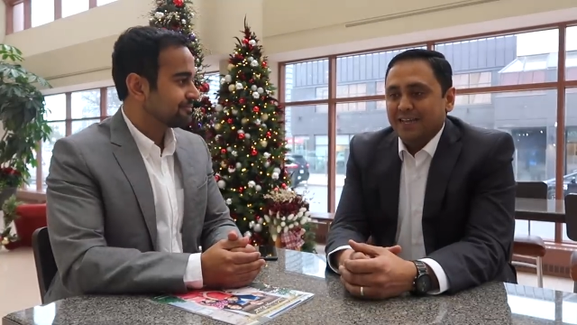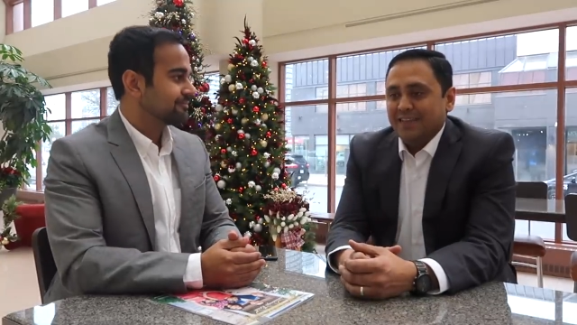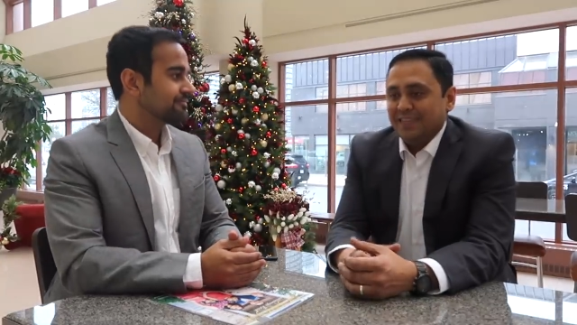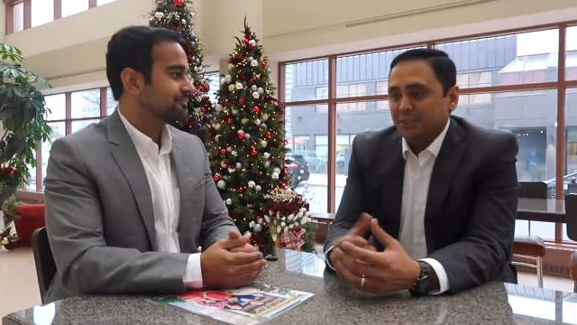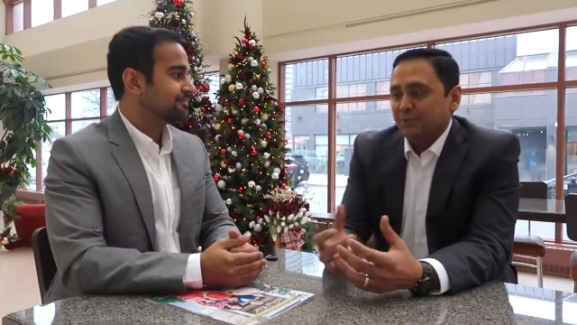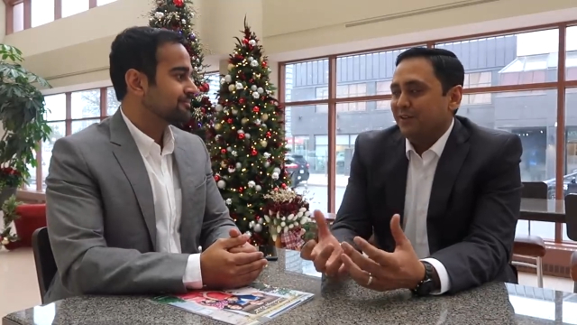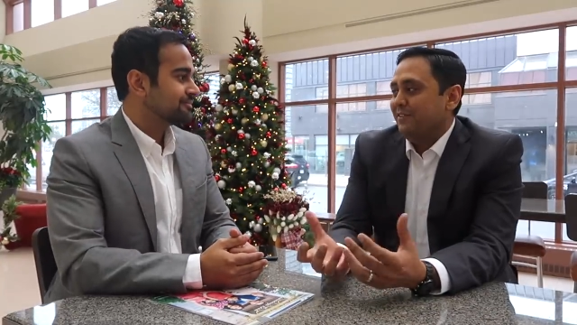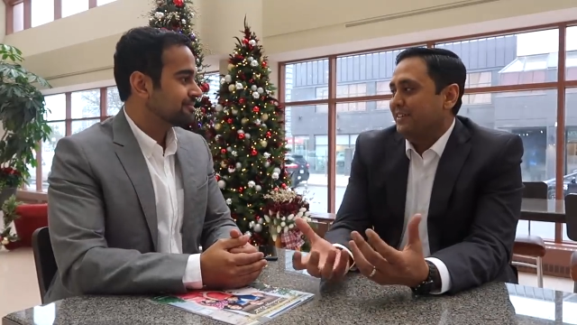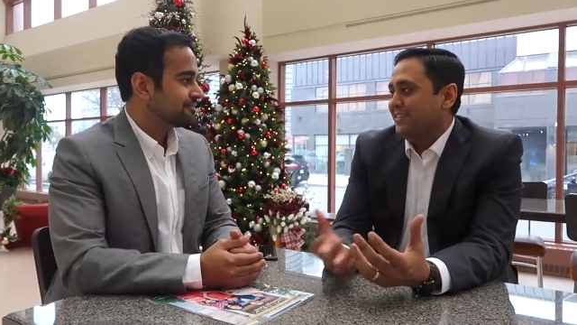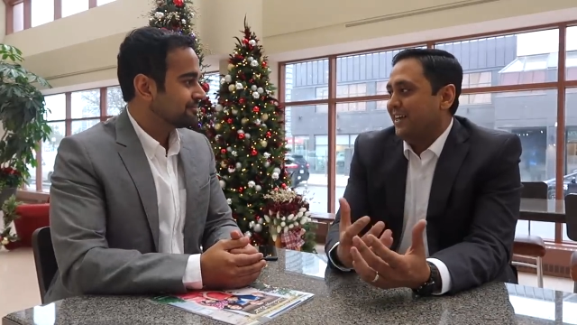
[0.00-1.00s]
Speaker 1: and that's where
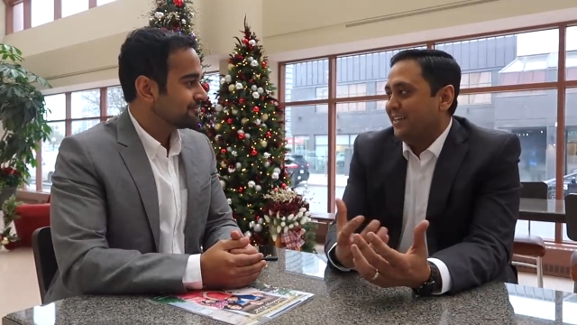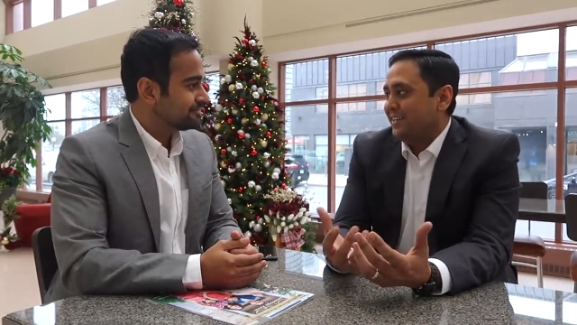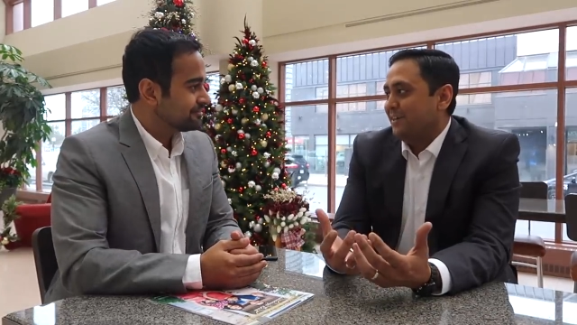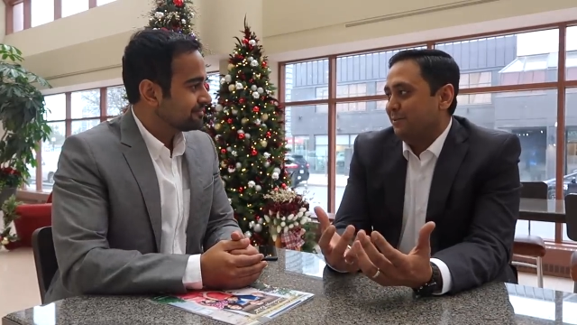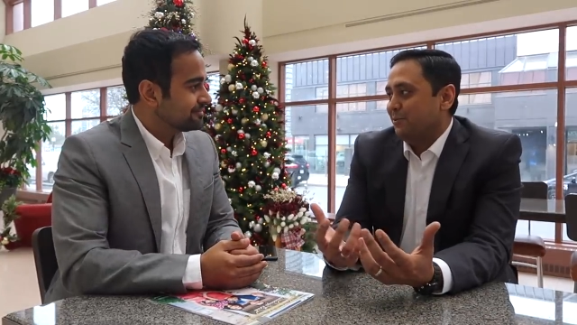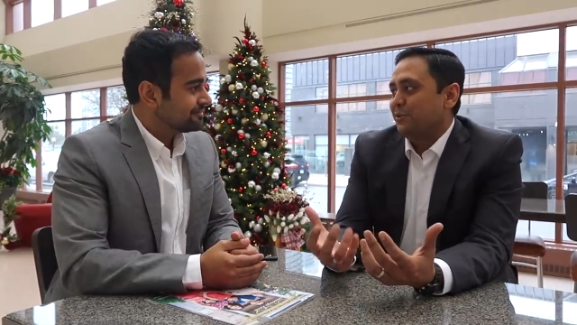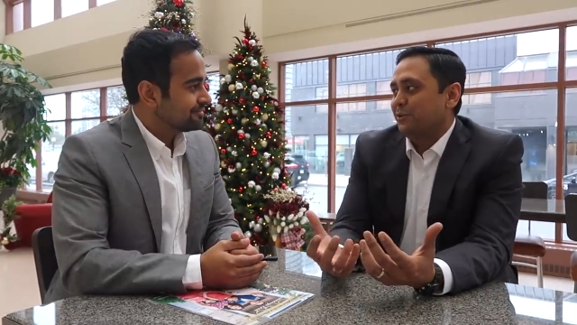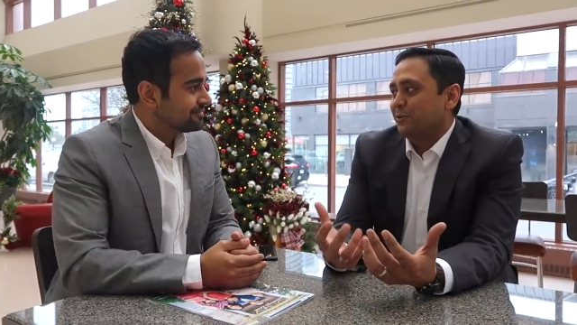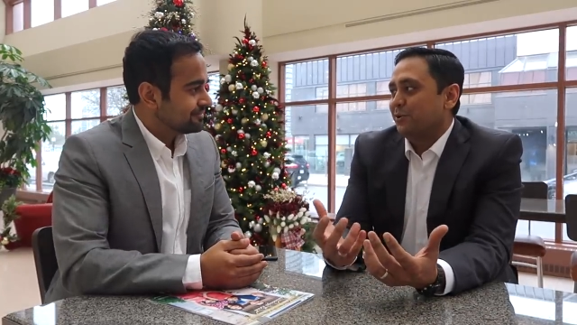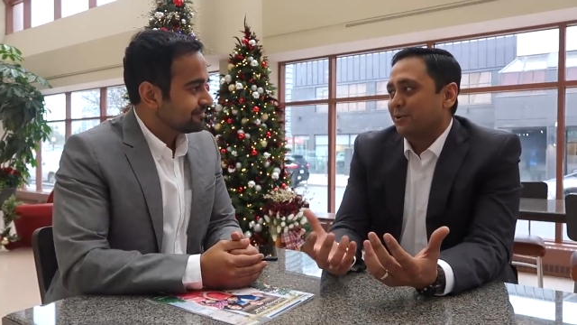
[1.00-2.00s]
we decided that we
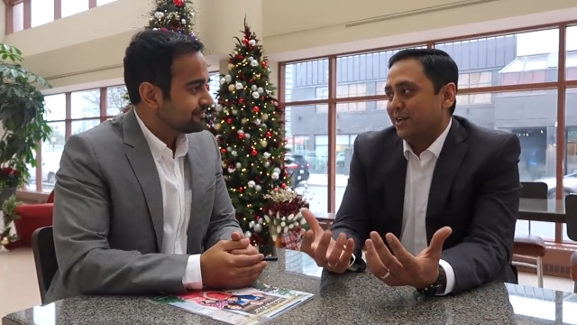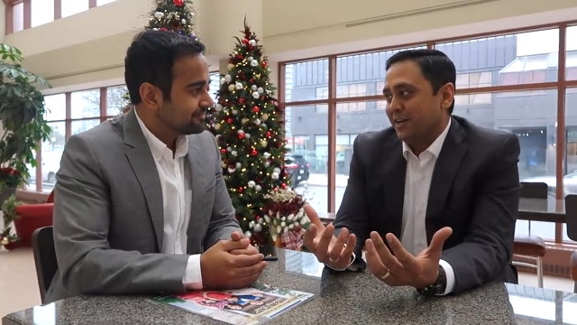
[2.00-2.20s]
wanted to go to